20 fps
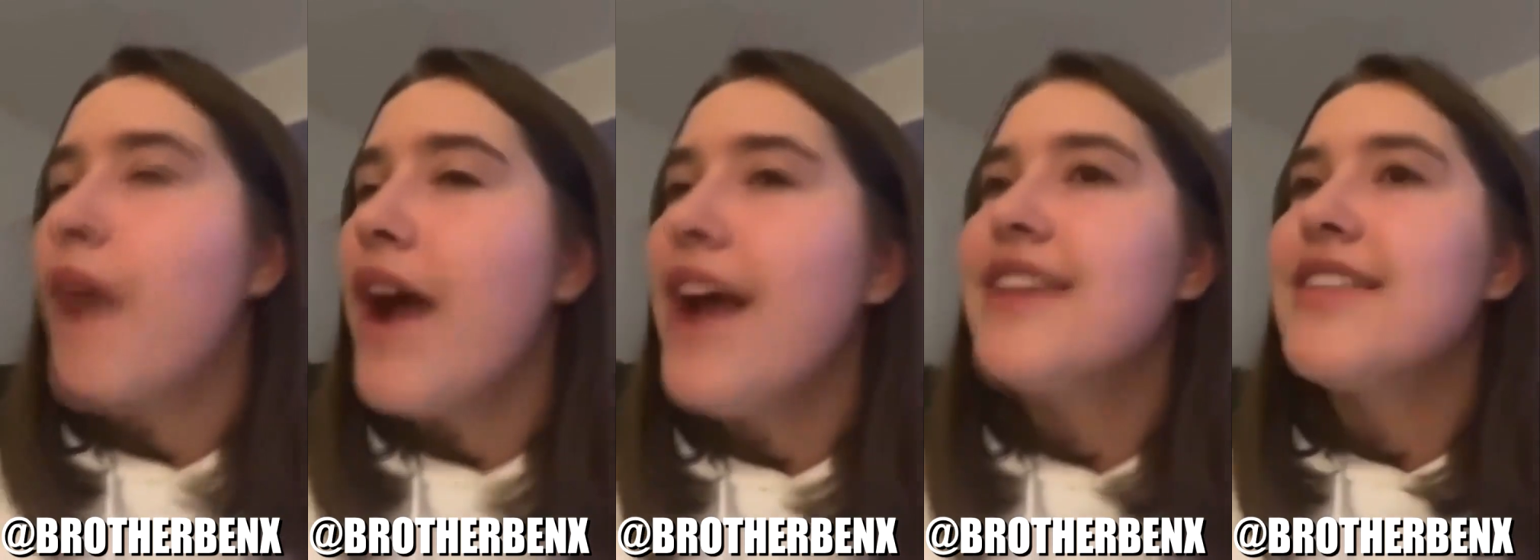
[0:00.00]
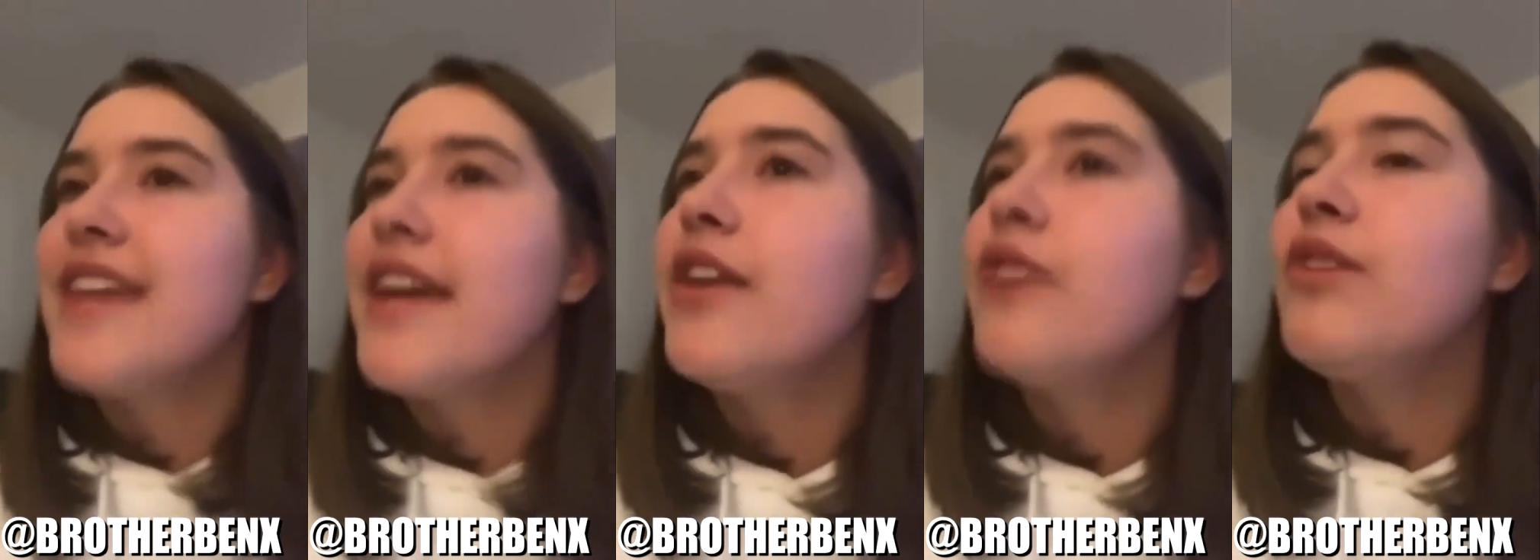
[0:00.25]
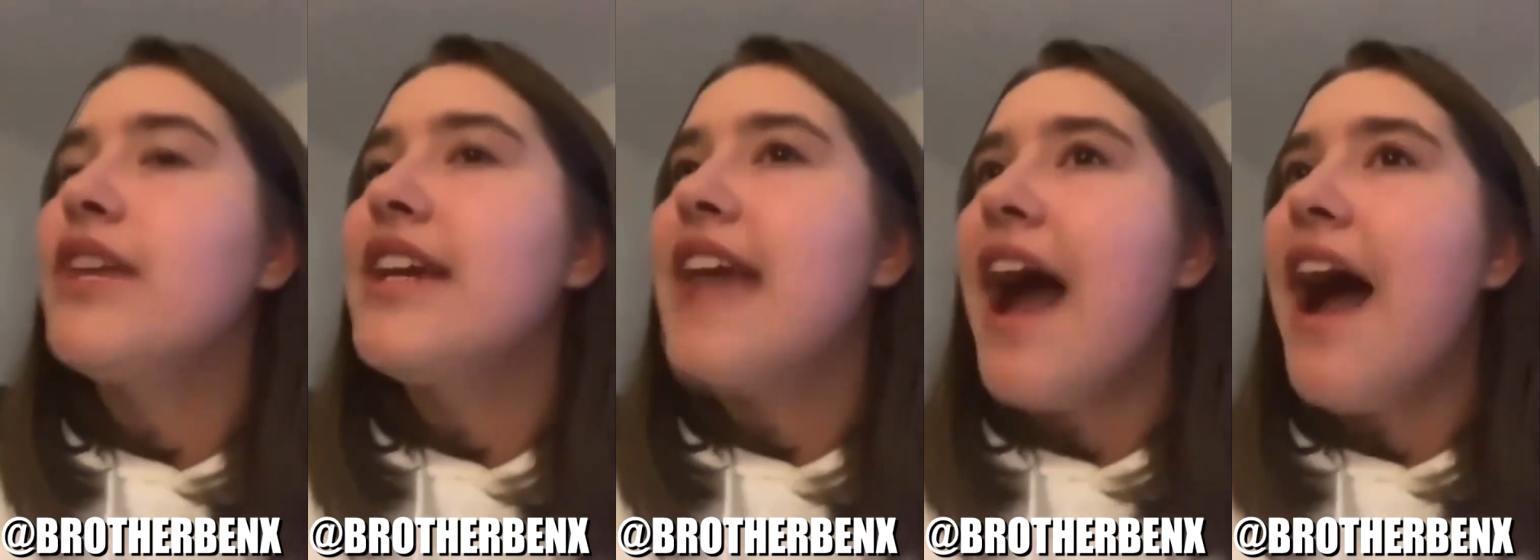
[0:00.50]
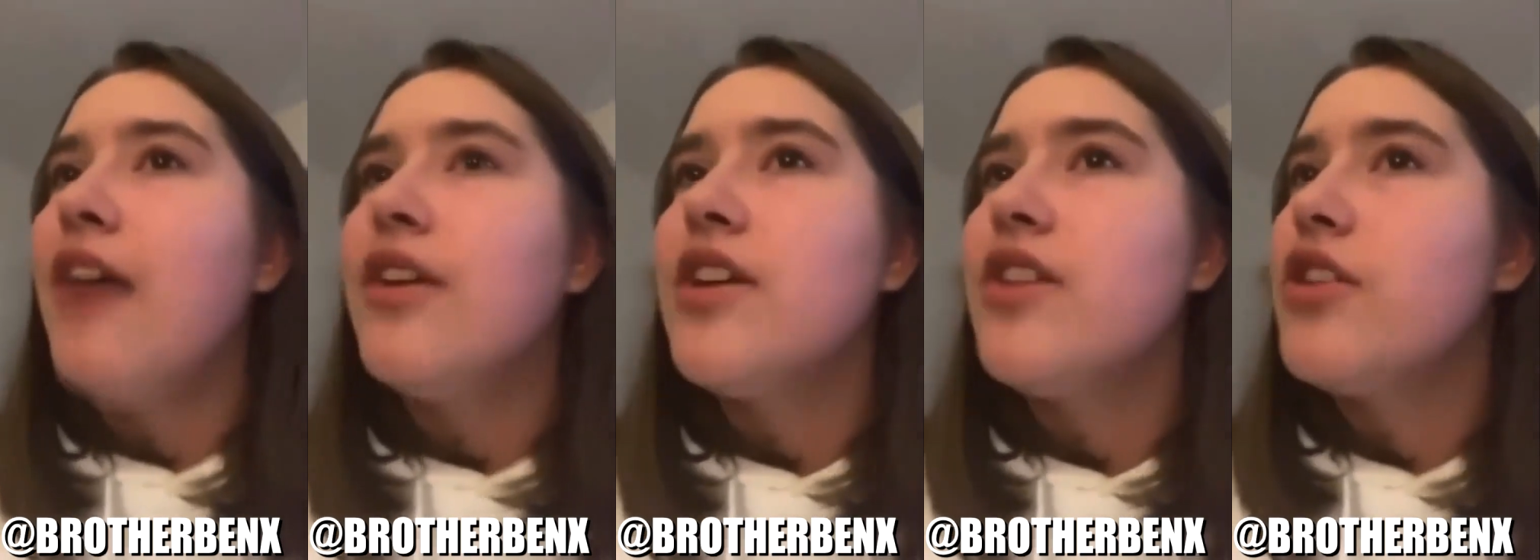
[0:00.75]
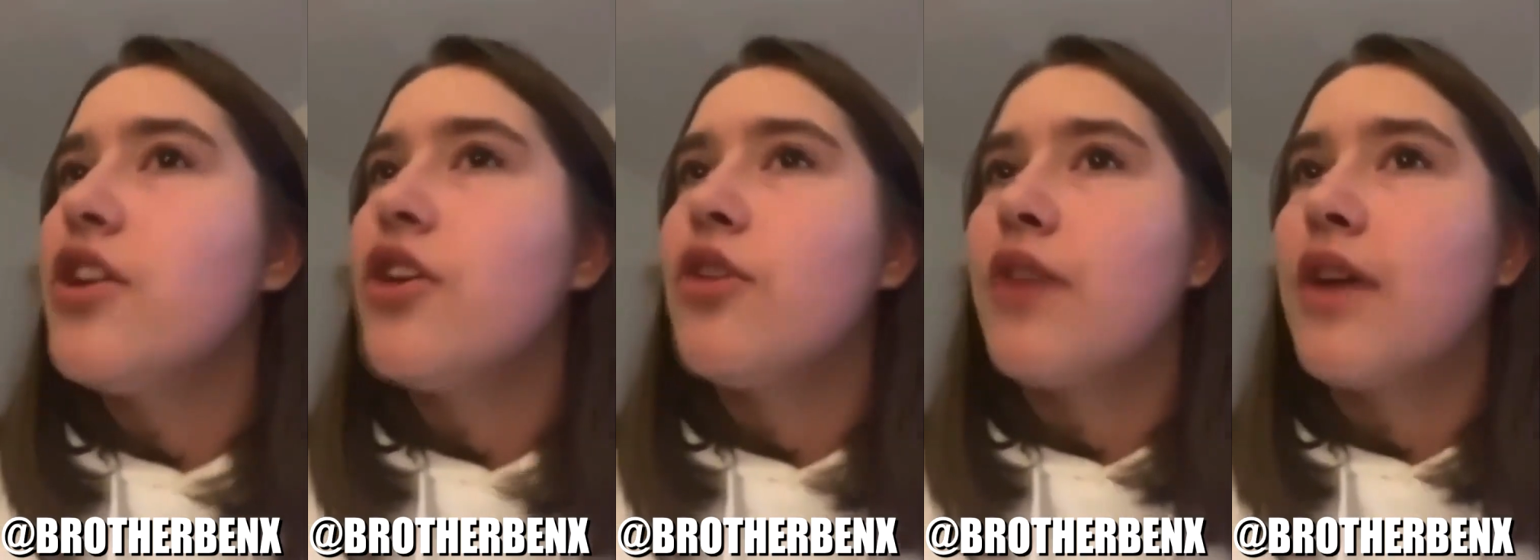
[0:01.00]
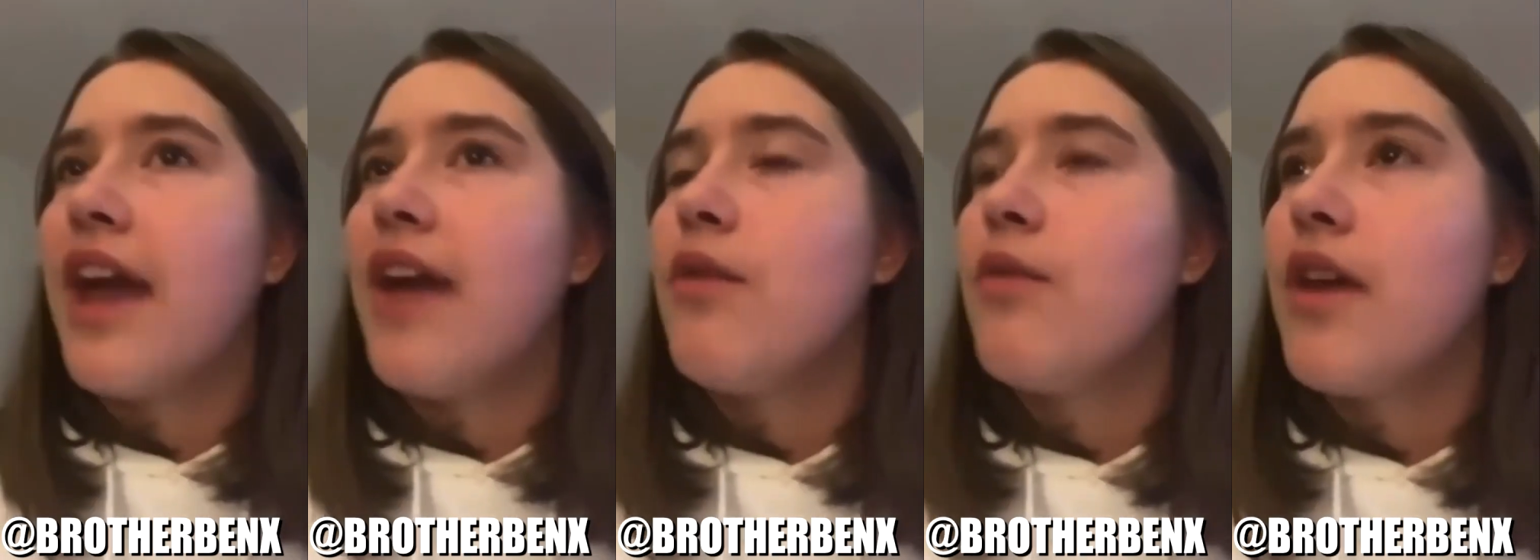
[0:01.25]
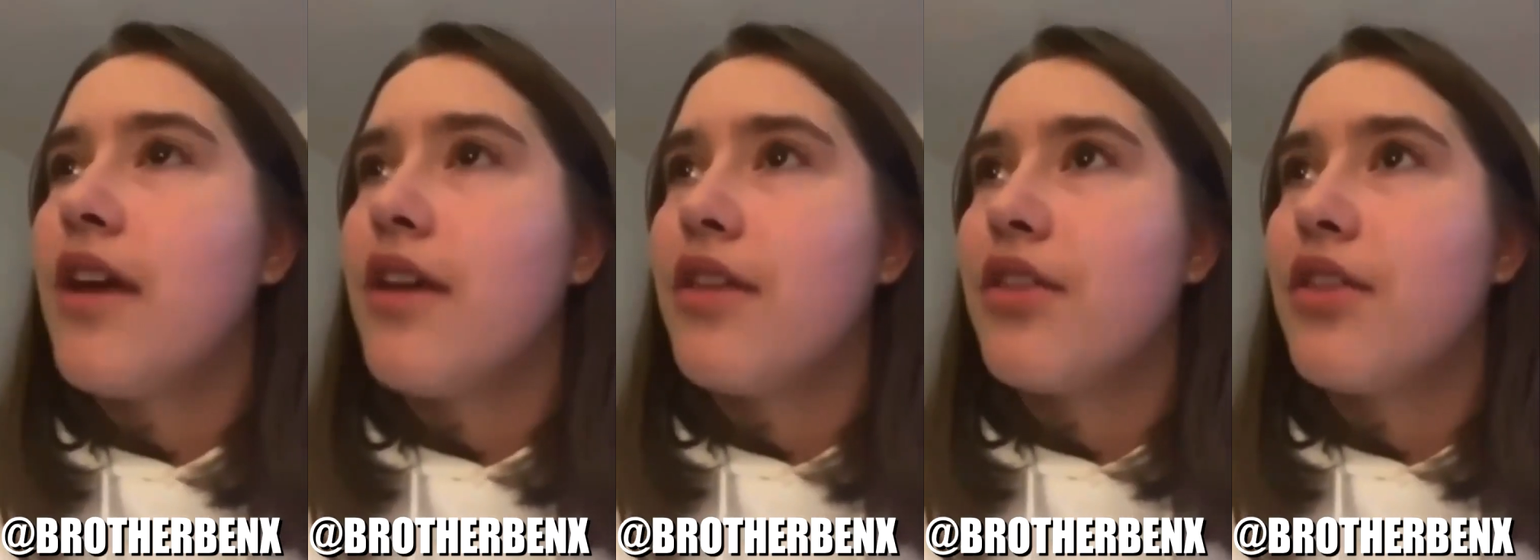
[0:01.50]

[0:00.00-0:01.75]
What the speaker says: Why is that a reality that you're okay with?